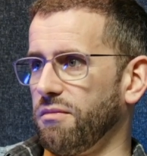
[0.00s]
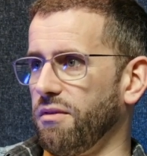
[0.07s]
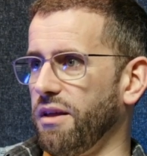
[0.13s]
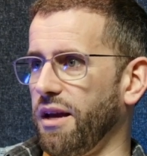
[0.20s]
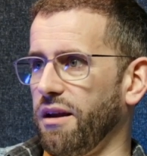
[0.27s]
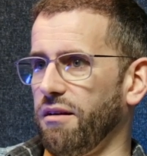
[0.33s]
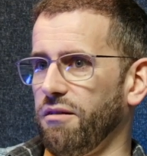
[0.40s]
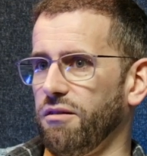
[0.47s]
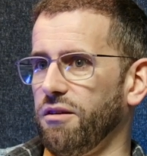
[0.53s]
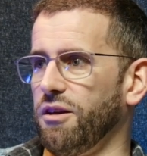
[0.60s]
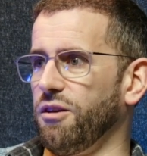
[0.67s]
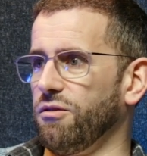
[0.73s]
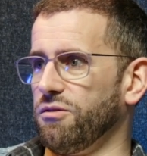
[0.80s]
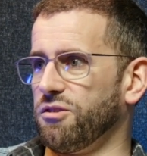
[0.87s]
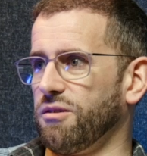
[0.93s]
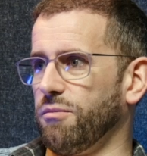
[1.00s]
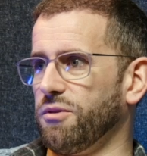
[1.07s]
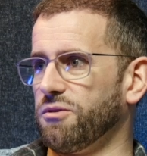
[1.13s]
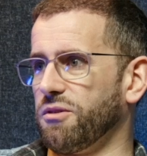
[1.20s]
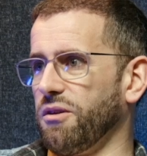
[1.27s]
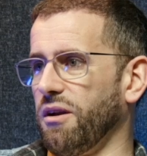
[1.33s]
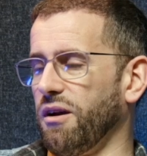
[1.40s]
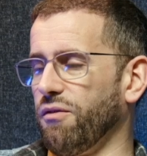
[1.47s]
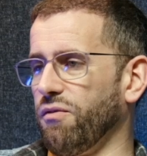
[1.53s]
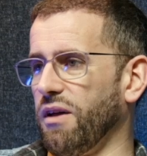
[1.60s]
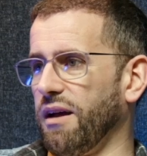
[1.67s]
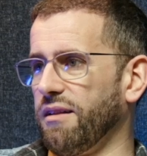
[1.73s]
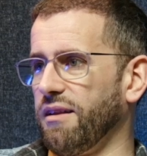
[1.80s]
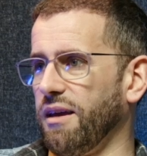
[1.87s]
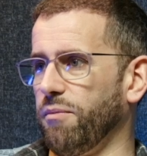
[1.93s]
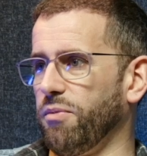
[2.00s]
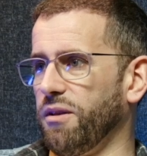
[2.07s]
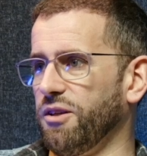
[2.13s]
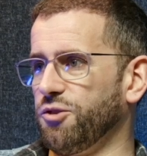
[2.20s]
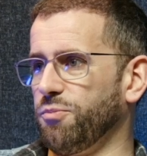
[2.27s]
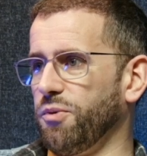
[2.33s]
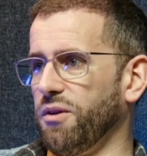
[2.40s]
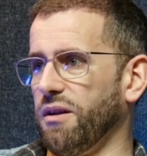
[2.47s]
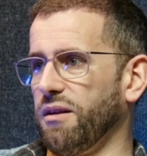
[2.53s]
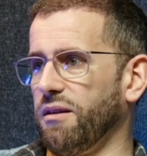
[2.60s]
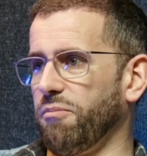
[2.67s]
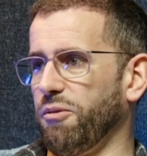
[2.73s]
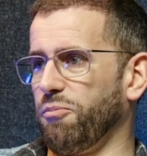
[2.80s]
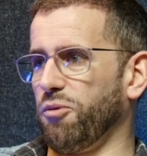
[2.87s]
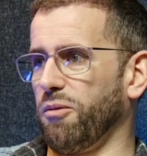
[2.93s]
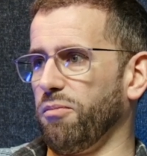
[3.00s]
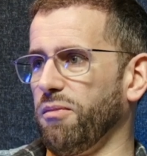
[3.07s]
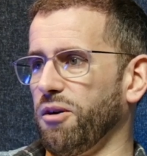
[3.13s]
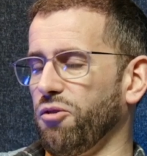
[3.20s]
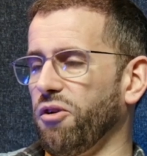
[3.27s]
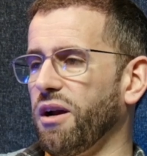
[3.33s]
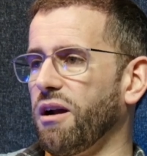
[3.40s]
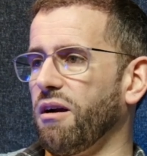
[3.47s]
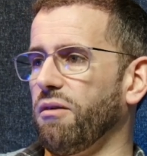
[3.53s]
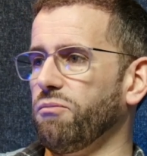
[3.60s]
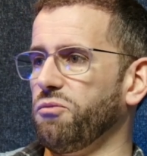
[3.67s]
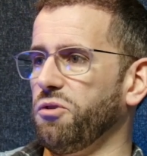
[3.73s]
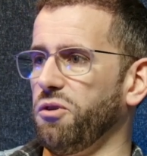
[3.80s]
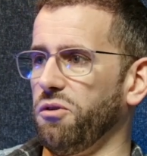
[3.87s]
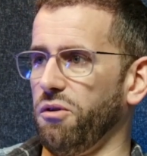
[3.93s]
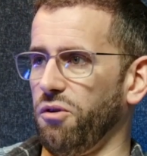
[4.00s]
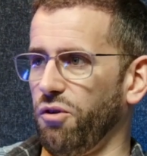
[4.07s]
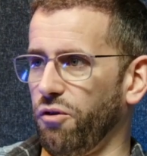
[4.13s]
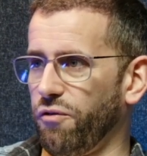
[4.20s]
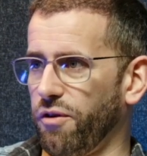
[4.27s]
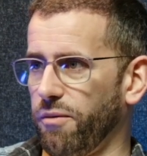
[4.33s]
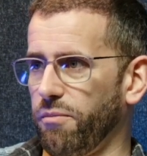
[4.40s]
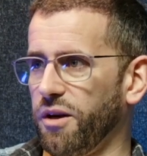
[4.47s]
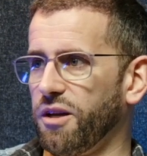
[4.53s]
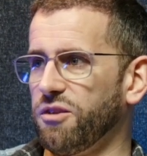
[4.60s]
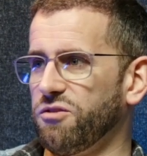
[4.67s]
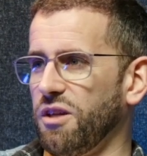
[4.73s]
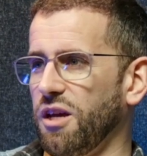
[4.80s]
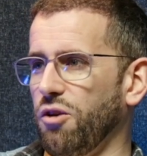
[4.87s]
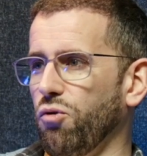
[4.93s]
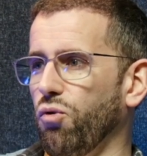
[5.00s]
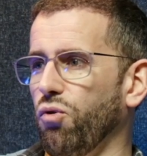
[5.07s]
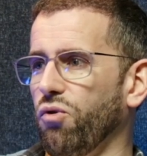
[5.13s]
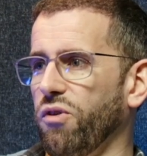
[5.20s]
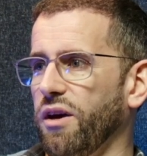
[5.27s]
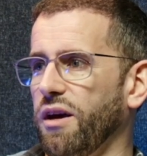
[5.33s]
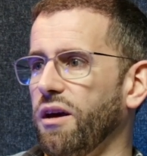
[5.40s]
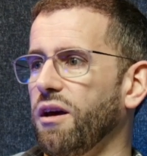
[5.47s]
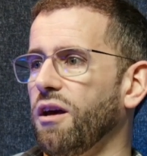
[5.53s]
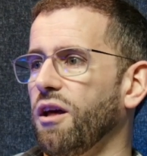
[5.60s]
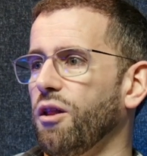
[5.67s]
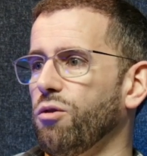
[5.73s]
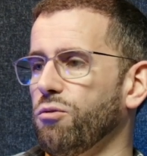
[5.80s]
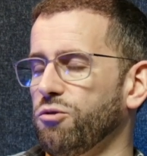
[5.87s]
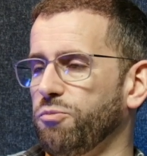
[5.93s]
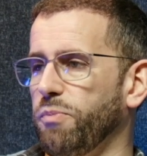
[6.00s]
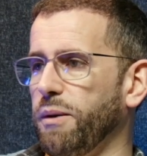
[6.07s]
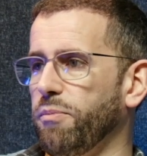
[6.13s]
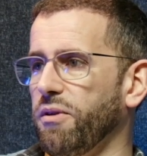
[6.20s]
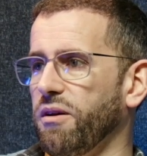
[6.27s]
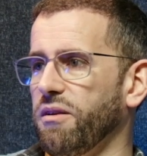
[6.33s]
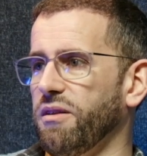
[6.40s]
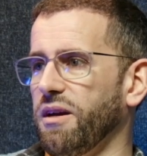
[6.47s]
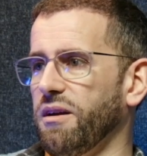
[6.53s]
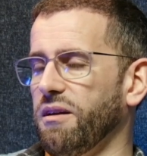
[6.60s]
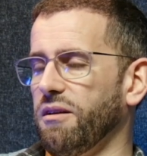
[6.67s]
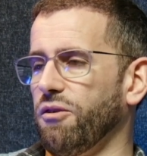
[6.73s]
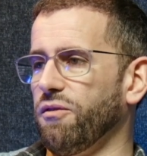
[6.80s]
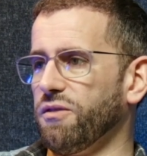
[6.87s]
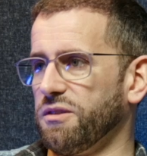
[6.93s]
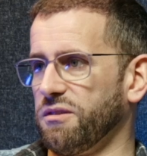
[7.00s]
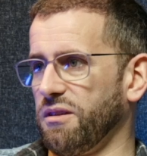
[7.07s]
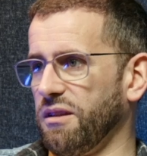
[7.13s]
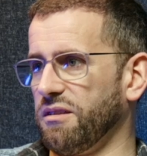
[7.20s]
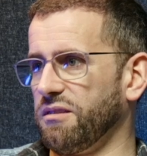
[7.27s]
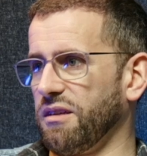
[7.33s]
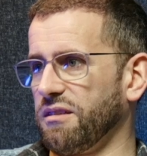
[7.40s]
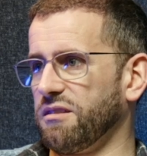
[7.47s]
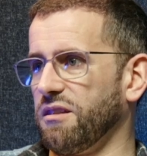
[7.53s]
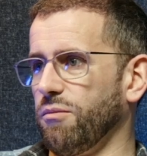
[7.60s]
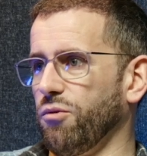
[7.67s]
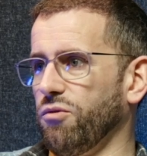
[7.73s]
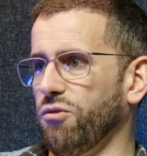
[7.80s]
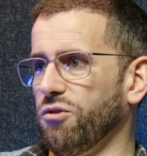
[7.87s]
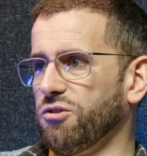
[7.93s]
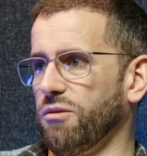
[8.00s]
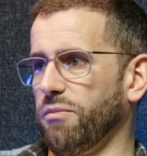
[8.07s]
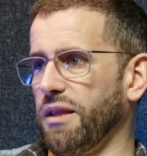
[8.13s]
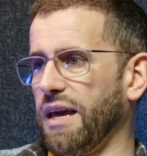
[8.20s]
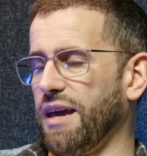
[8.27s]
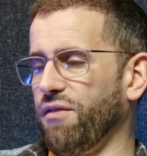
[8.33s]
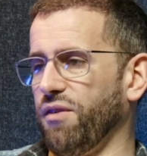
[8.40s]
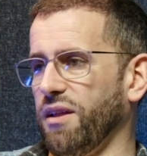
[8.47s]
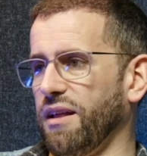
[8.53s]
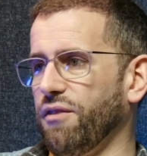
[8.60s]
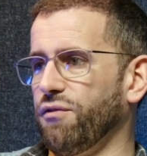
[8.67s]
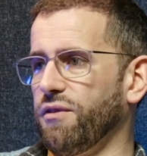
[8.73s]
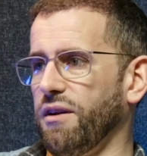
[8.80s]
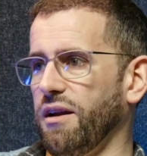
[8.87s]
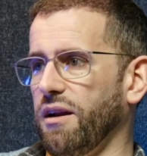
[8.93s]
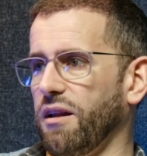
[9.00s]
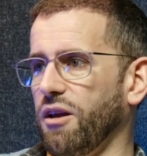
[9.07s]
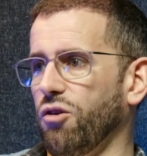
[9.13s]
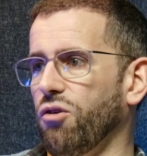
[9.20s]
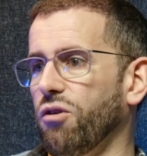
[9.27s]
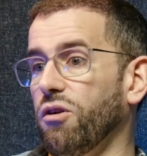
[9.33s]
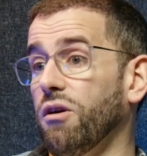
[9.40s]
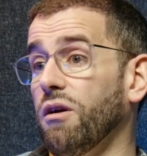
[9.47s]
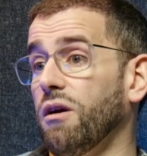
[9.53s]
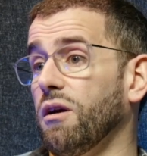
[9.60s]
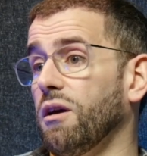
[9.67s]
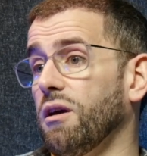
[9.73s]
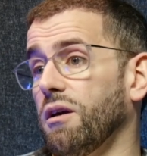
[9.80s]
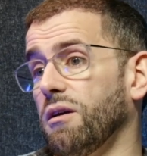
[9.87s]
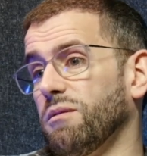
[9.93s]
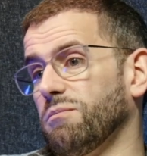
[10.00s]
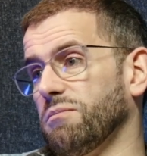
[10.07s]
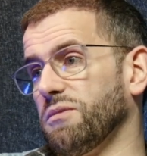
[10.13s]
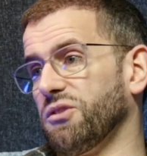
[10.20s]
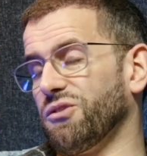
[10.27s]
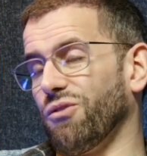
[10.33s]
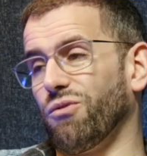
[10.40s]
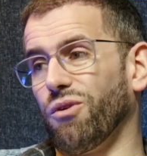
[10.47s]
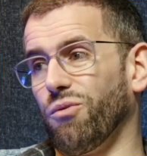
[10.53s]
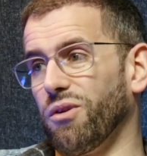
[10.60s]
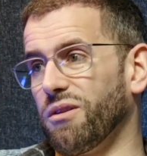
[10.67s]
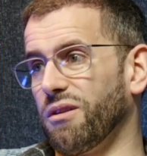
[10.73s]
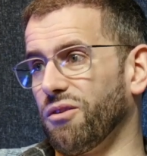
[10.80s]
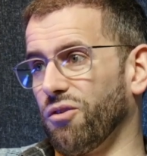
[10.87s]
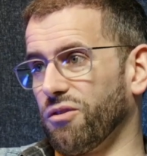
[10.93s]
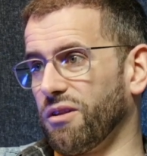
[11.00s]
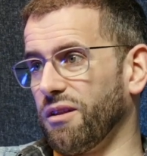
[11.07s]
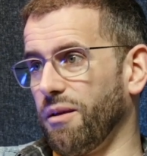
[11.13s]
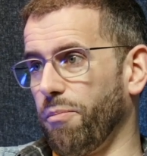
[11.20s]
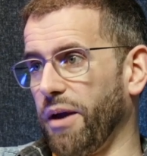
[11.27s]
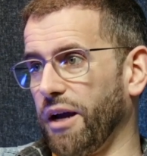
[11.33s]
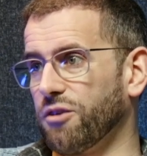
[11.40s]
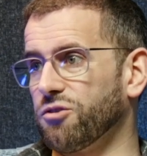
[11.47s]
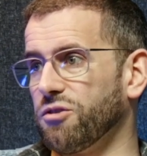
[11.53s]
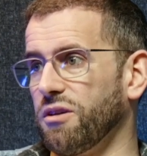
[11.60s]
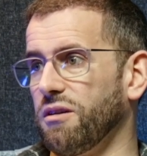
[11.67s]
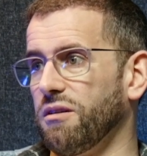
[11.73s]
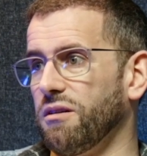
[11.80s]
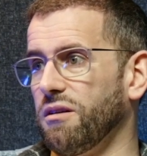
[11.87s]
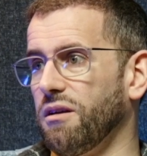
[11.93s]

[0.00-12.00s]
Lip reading: then someone's going to have that type of dispute, that type of problem. They're going to come to your law firm because they know that those people are there, and obviously the system will do some of the heavy lifting early on. Still going to want to talk to the person.